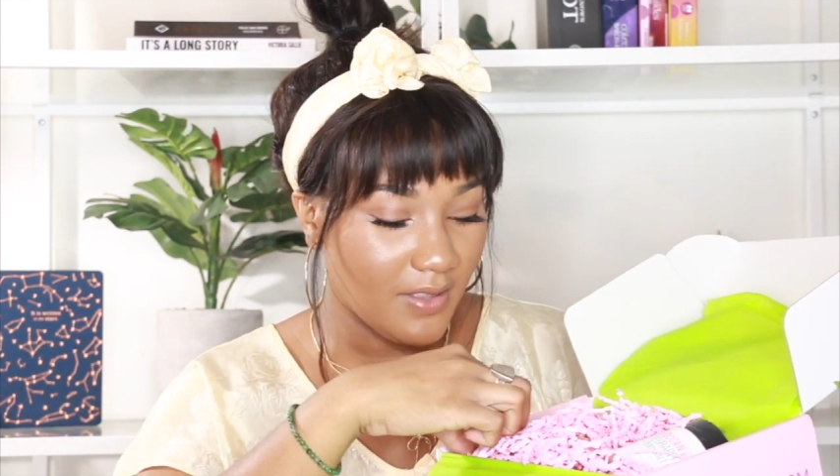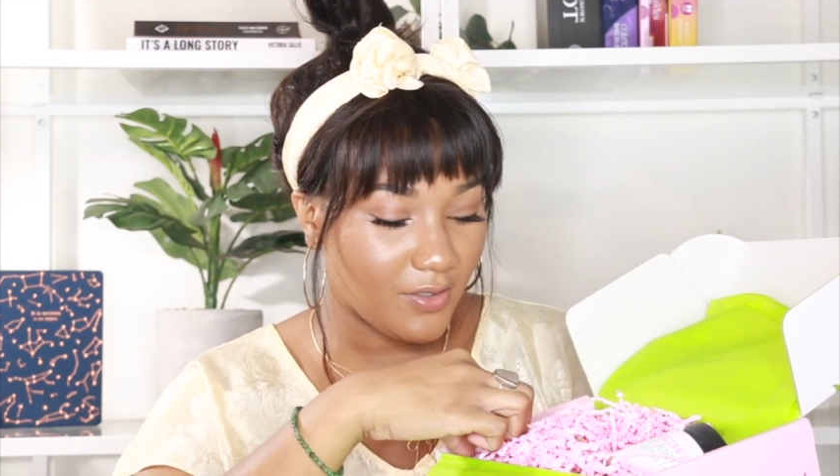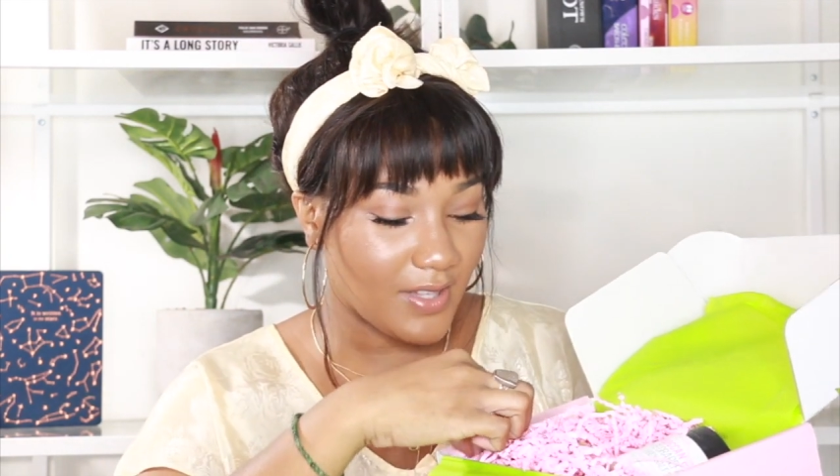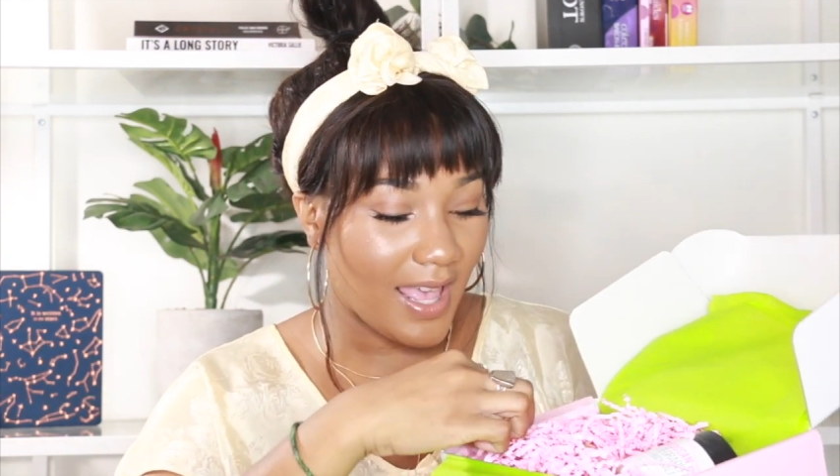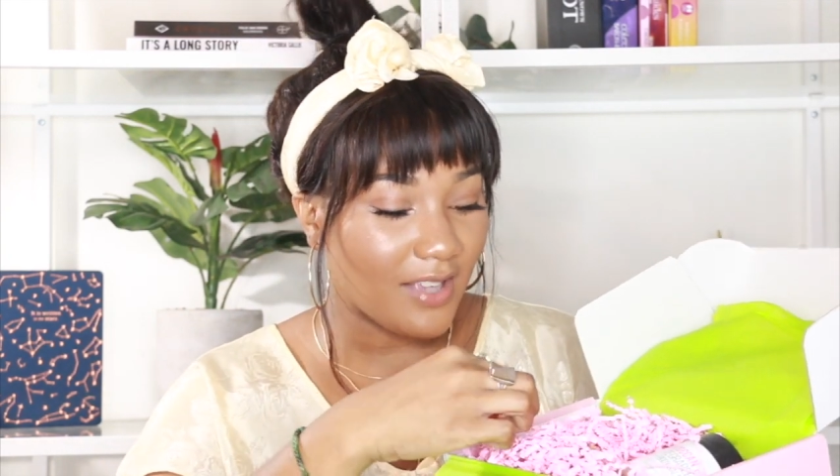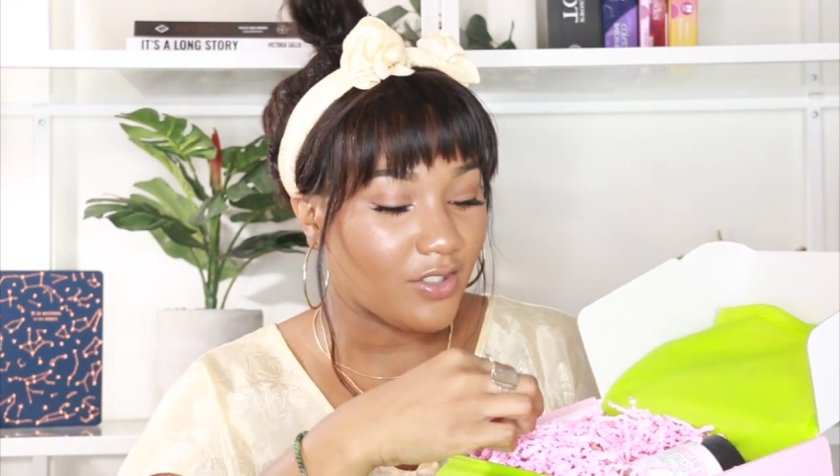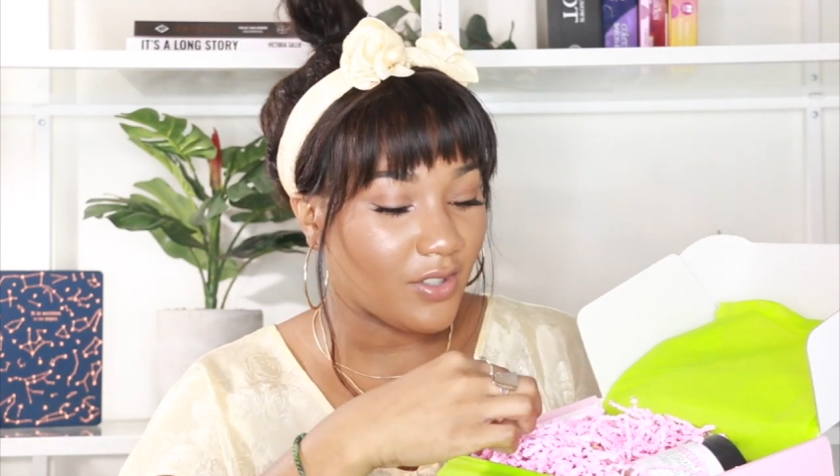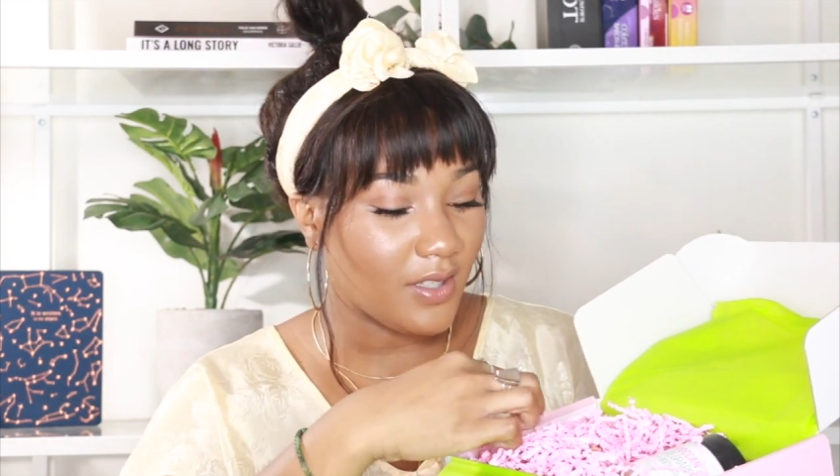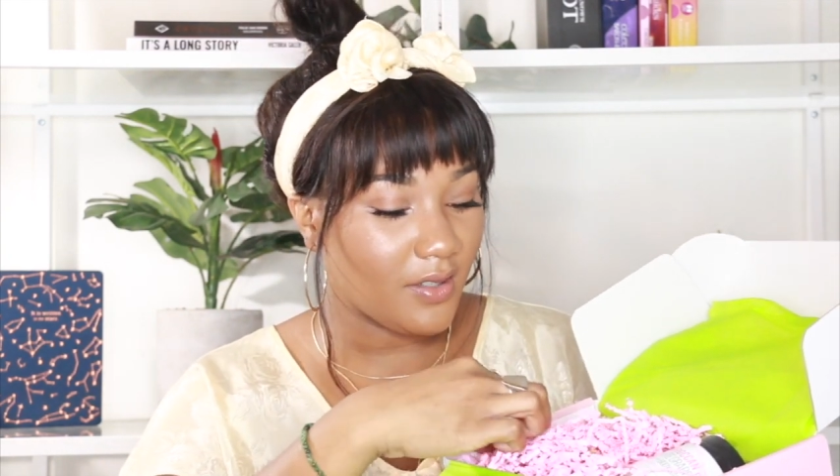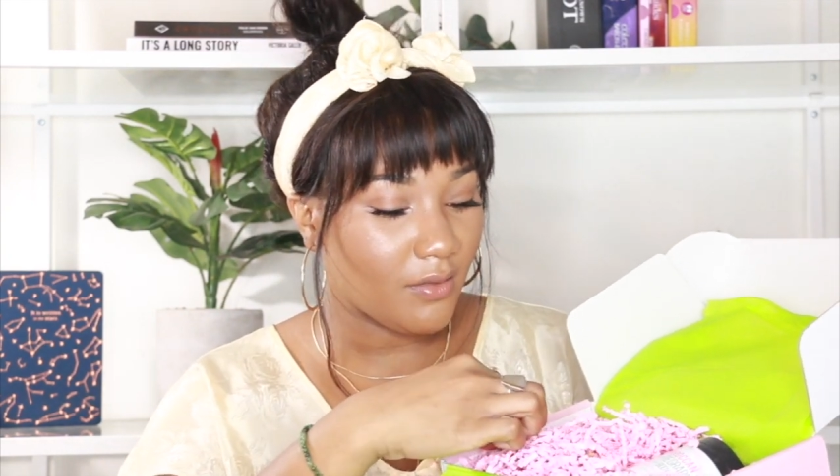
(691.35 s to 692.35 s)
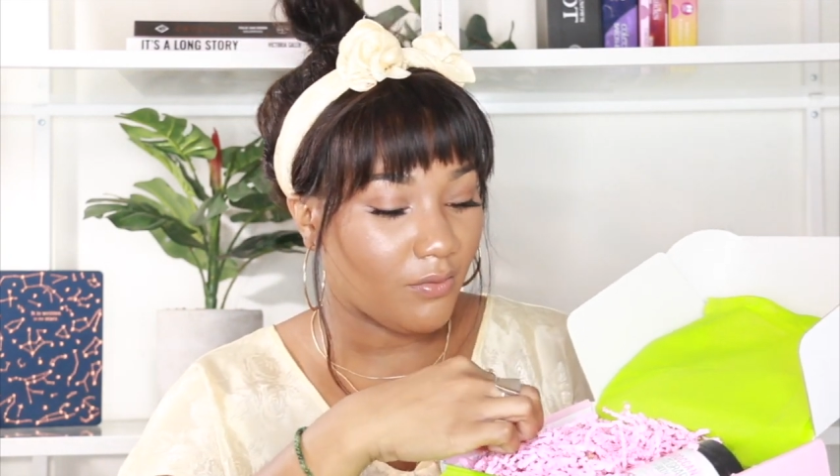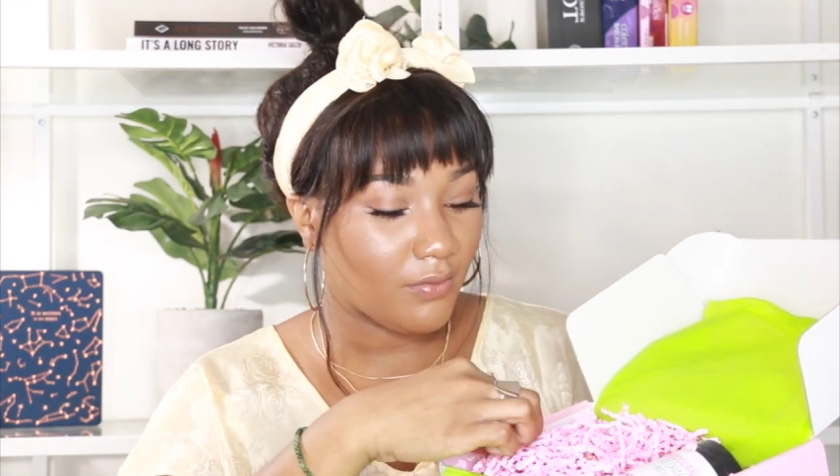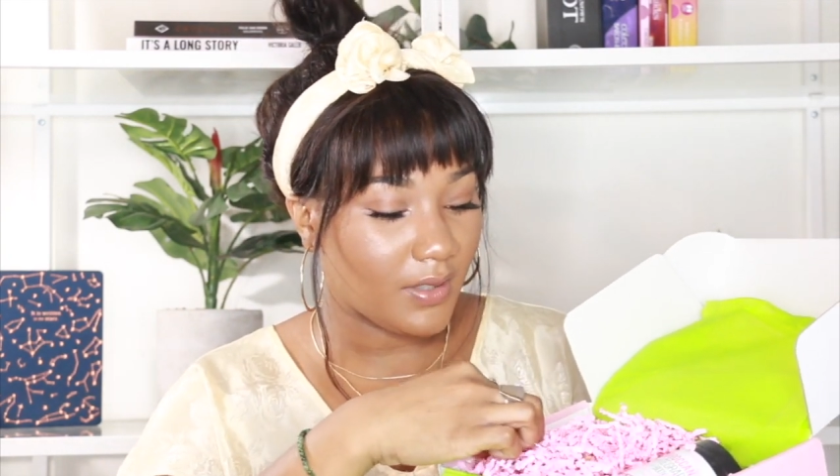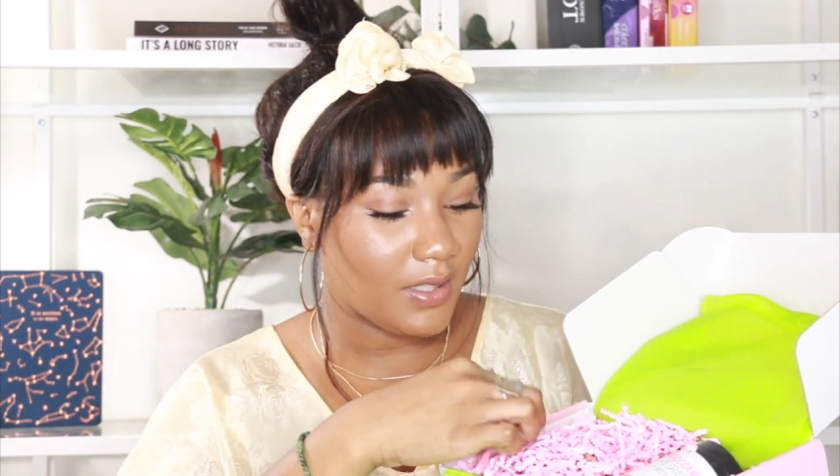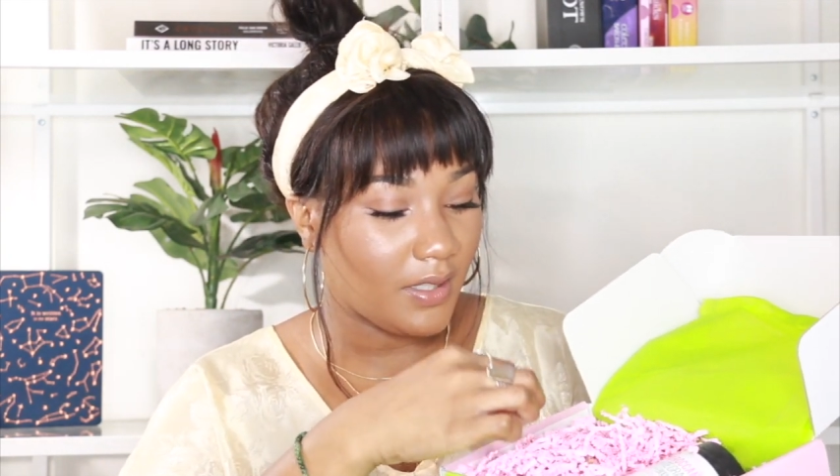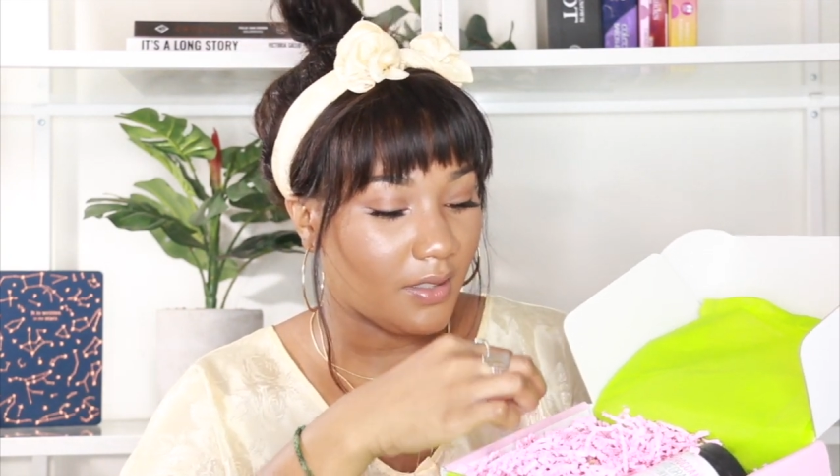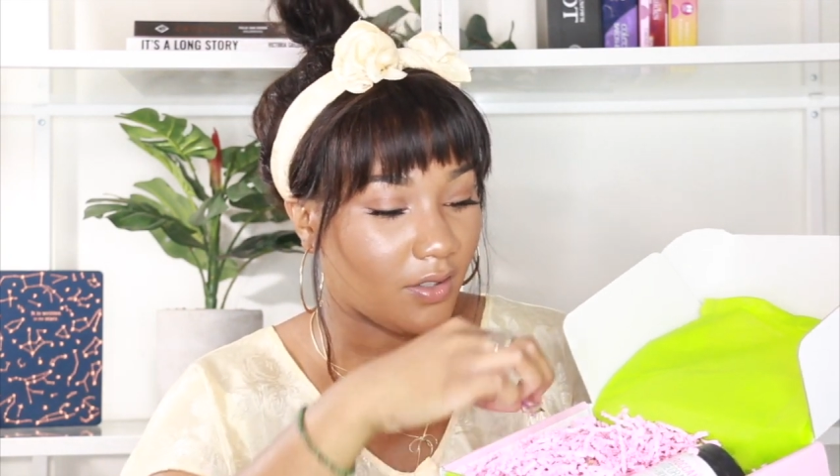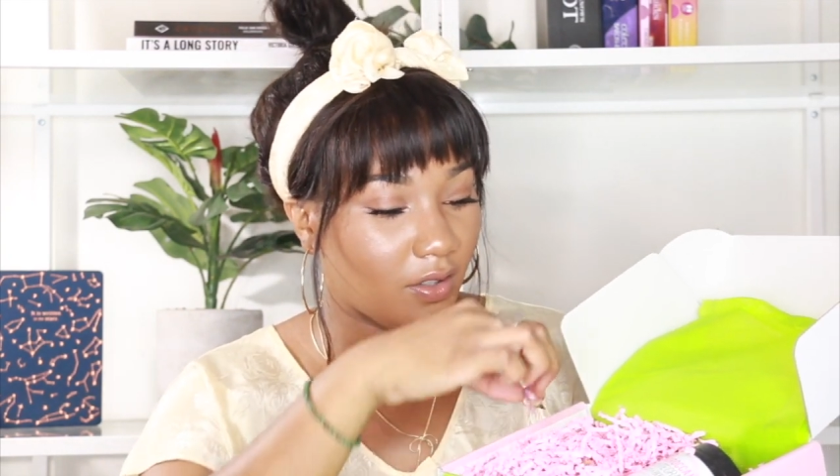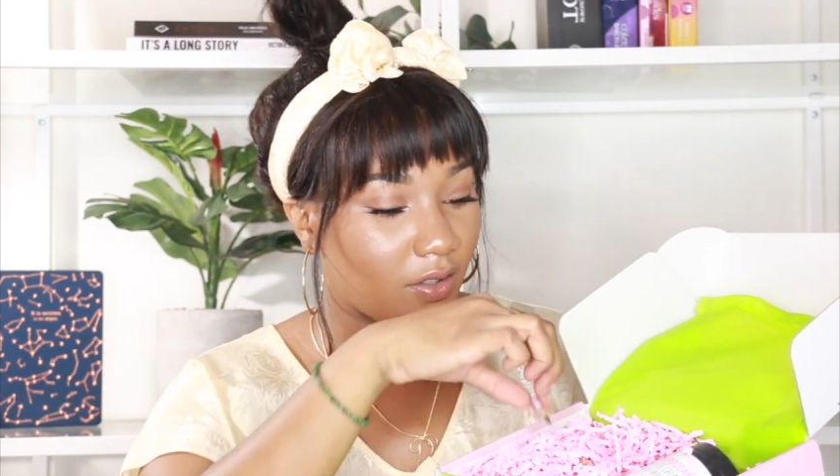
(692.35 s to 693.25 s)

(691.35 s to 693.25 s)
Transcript: There's actually really